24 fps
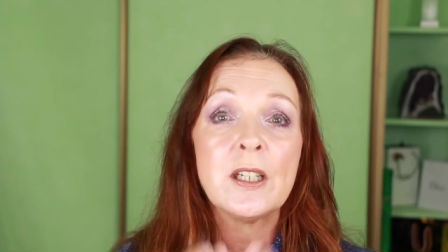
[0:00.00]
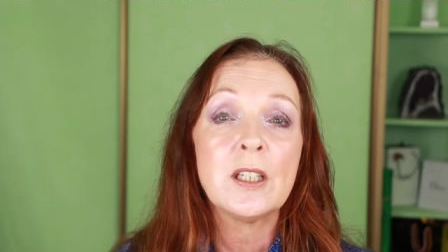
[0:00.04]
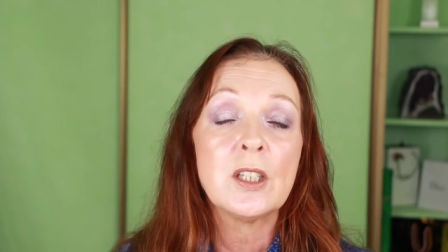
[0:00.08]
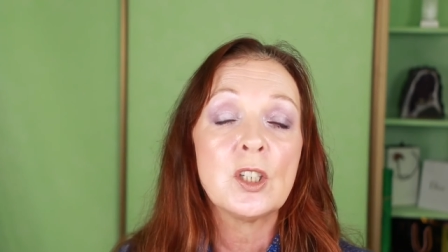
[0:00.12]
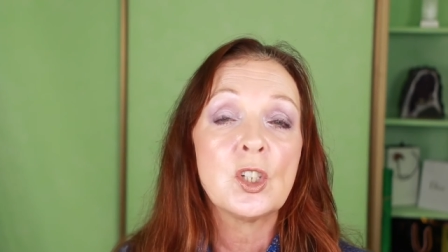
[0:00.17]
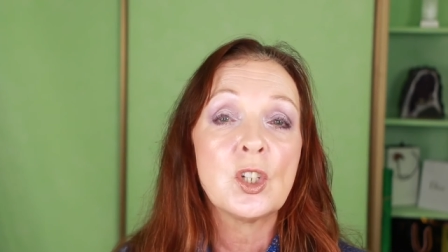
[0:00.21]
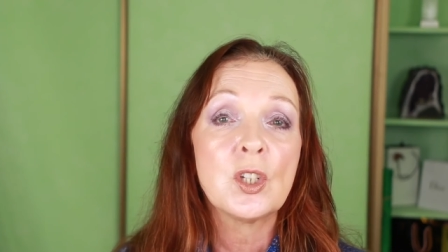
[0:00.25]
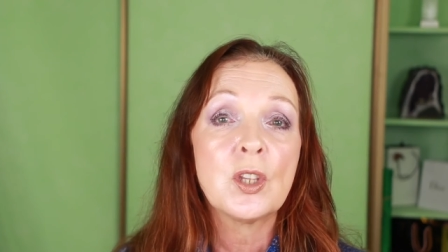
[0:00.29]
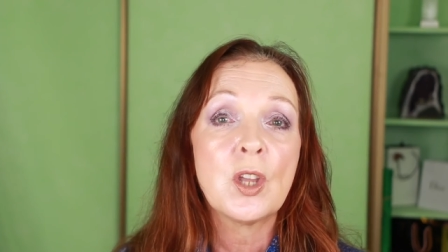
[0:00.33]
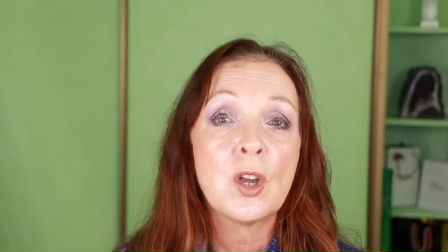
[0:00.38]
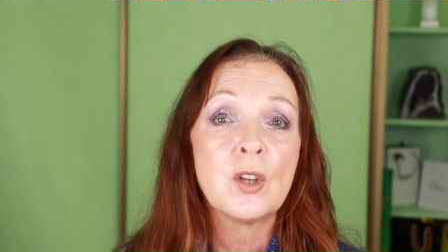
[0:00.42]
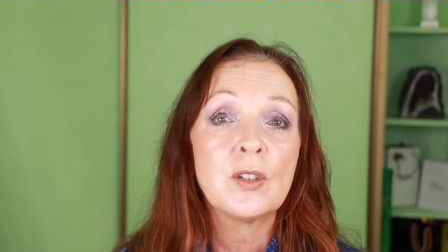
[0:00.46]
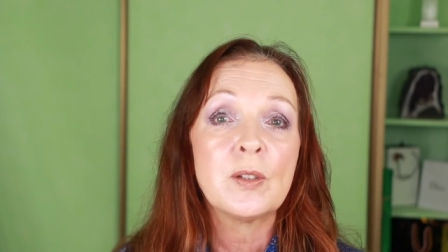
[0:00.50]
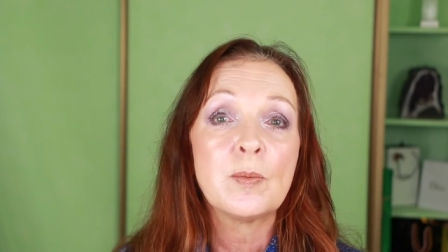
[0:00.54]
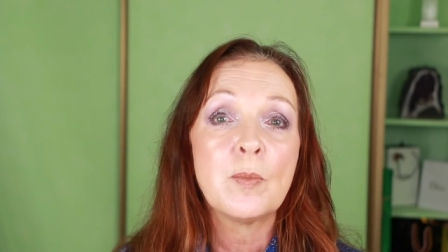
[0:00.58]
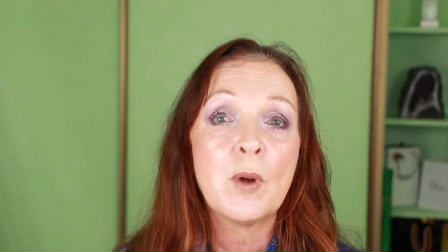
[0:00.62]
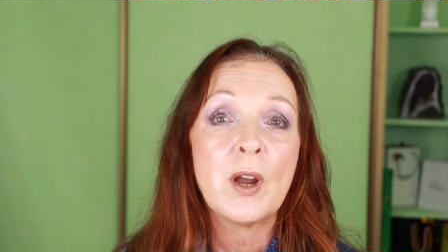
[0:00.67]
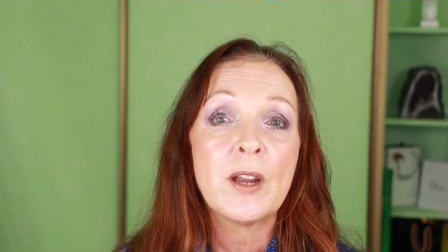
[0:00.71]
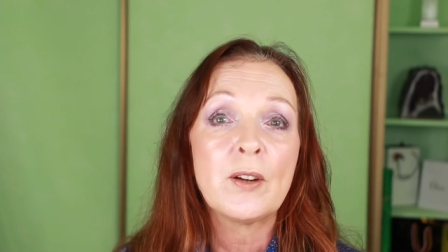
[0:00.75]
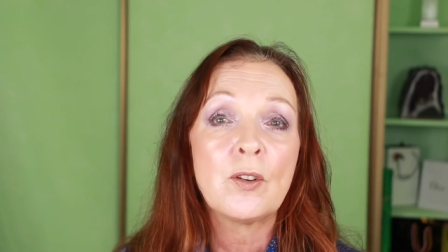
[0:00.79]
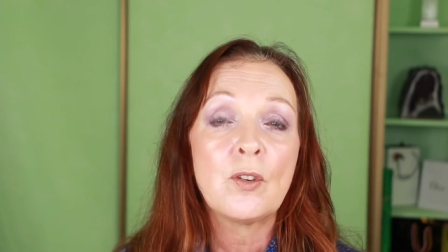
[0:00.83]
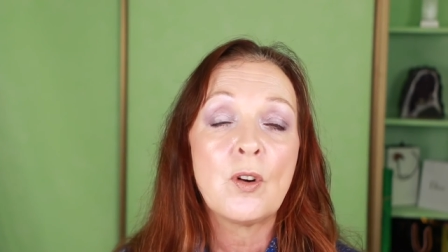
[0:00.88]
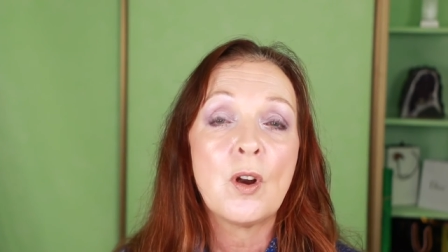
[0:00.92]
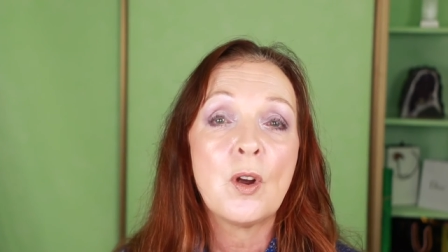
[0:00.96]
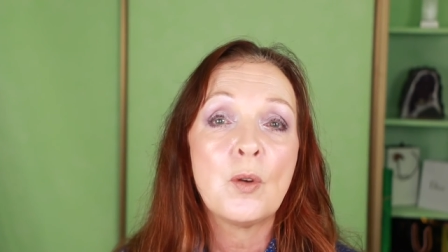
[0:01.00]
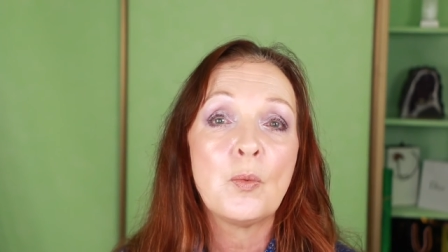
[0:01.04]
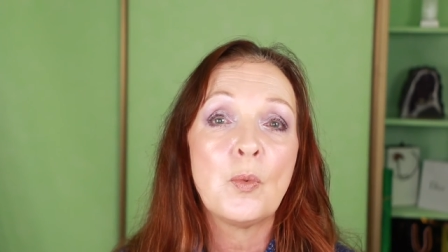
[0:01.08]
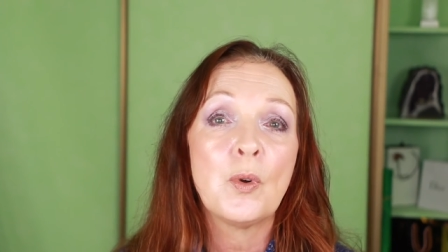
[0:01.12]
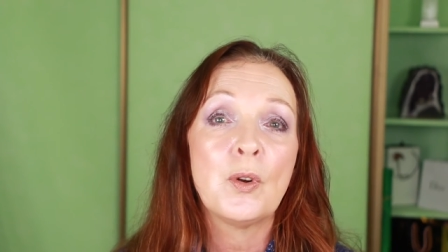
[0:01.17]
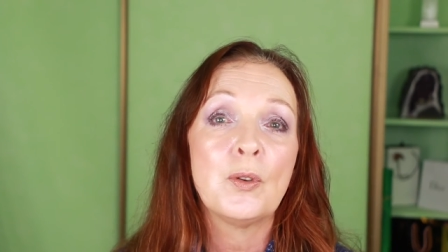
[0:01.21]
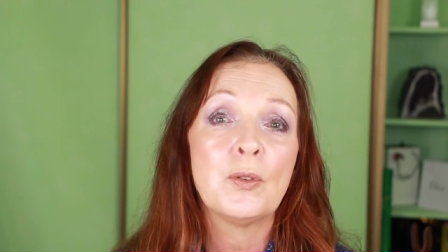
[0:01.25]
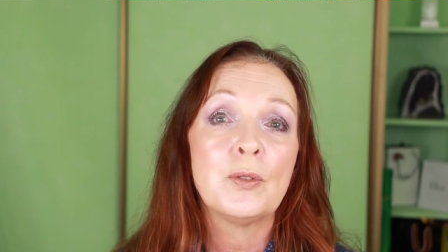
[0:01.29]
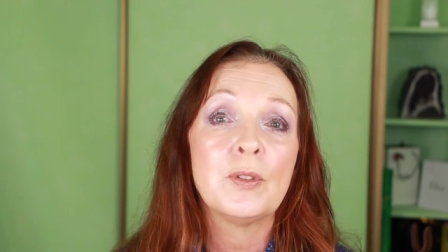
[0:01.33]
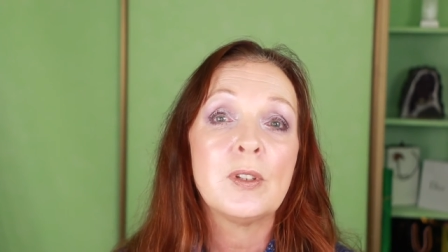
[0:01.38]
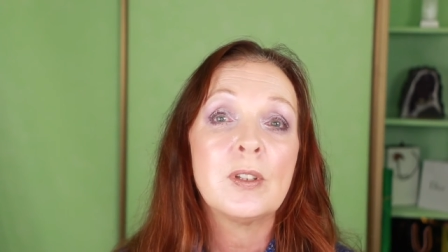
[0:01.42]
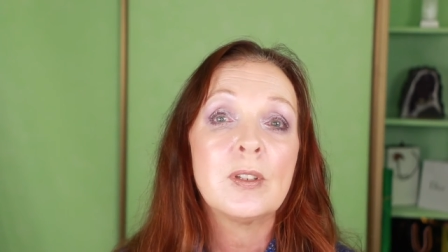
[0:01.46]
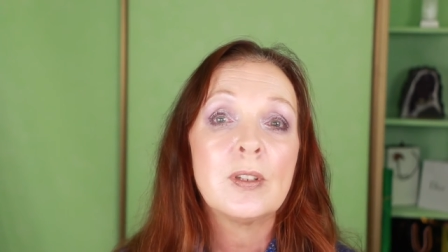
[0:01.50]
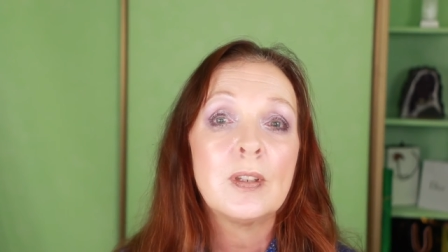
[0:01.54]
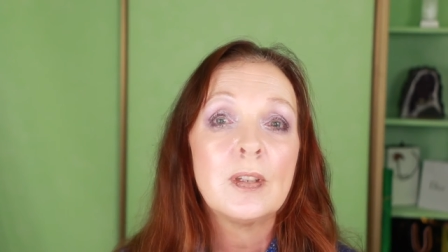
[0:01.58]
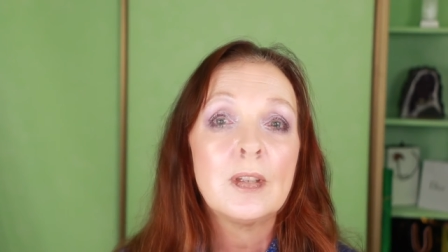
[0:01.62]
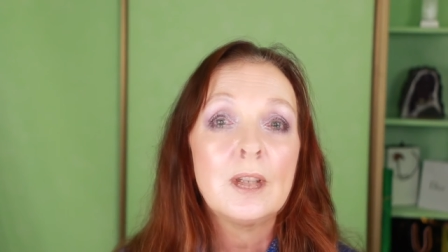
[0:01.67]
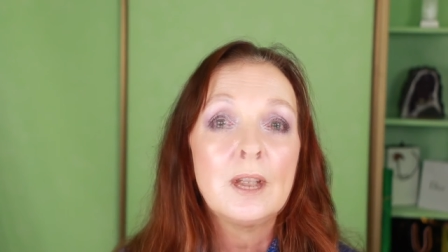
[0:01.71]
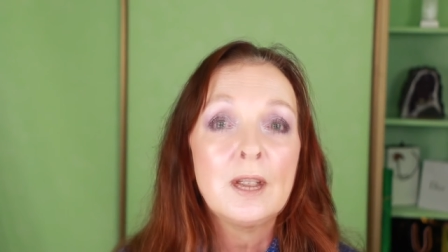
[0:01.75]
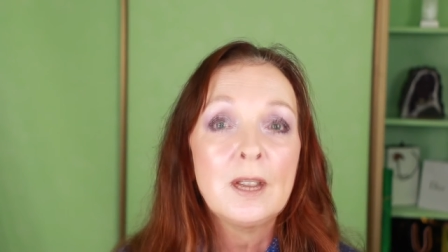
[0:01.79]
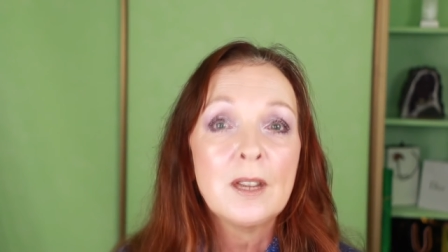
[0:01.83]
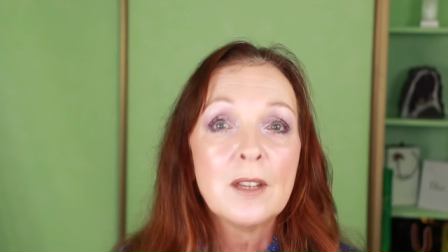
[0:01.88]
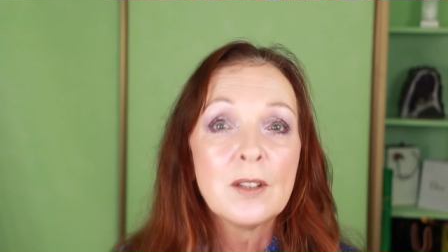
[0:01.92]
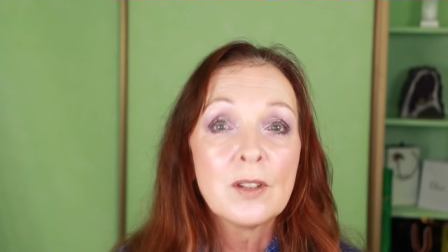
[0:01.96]
into those micro wounds
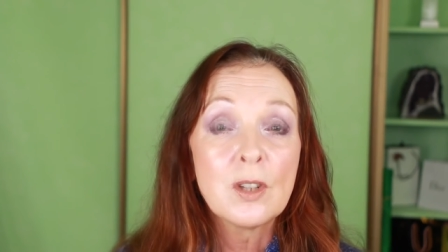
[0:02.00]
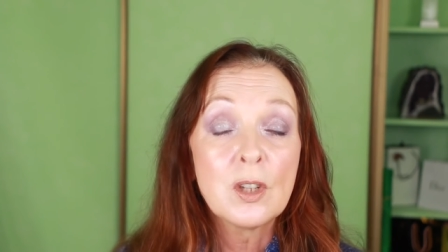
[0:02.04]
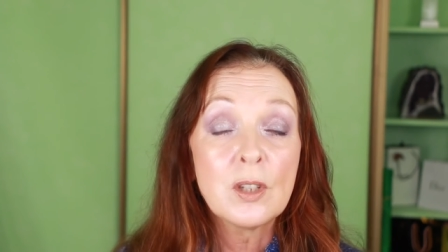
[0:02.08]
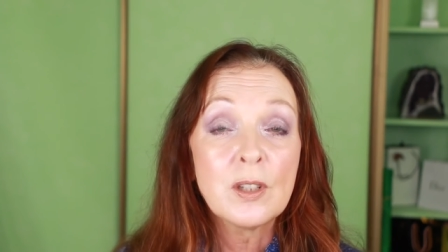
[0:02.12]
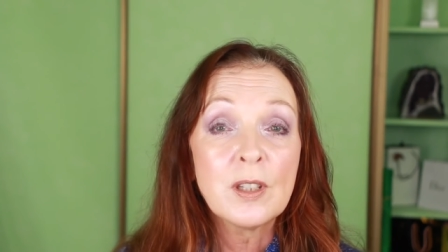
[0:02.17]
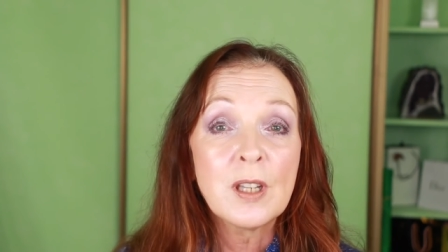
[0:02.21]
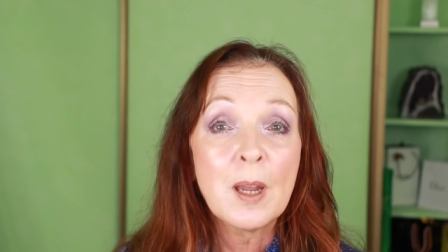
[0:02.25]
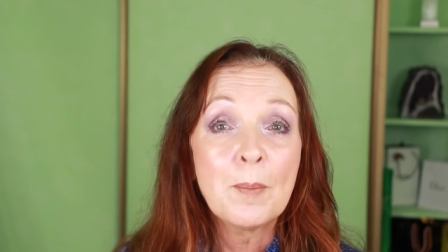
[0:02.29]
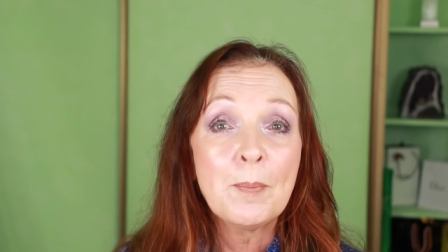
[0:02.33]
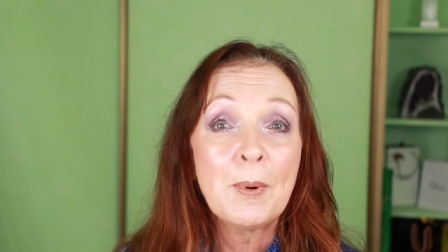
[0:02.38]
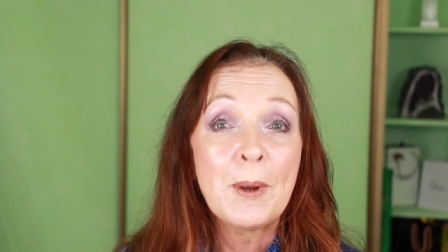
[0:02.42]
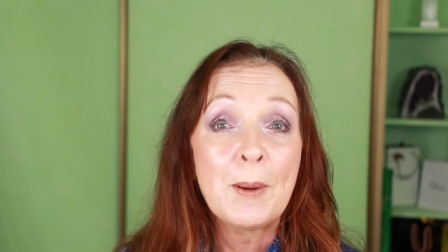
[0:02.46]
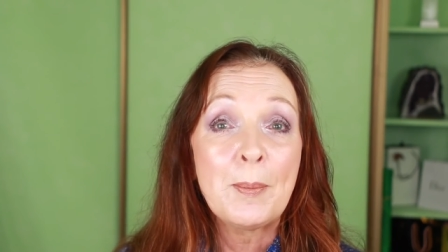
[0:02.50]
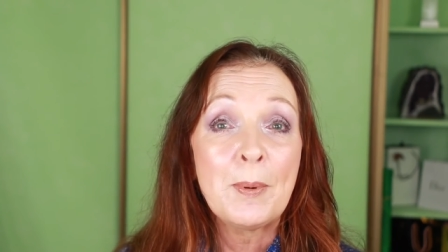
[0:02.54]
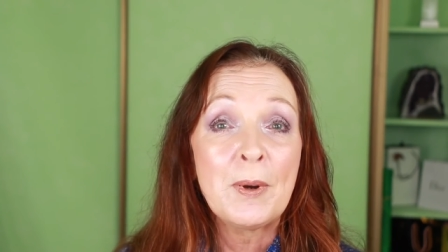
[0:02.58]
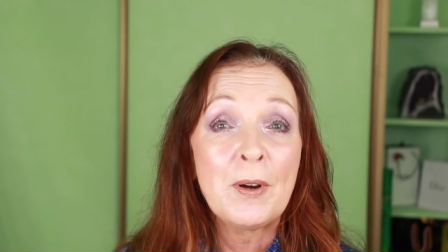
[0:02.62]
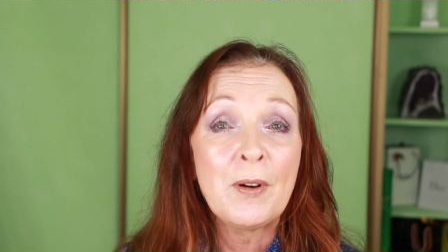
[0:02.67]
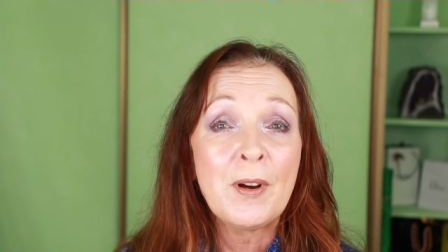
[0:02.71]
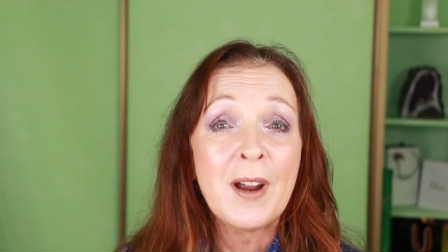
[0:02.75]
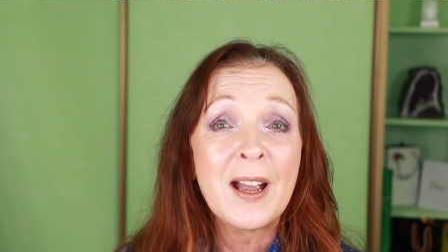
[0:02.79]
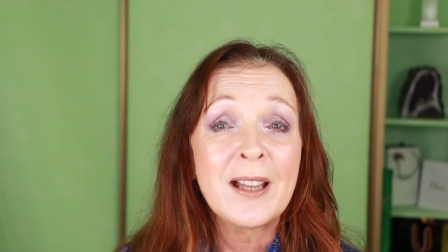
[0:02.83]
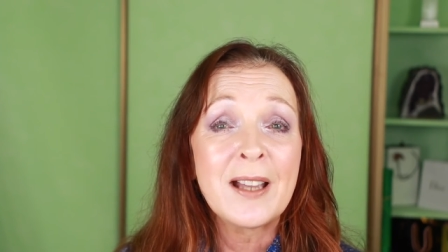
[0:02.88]
so some people are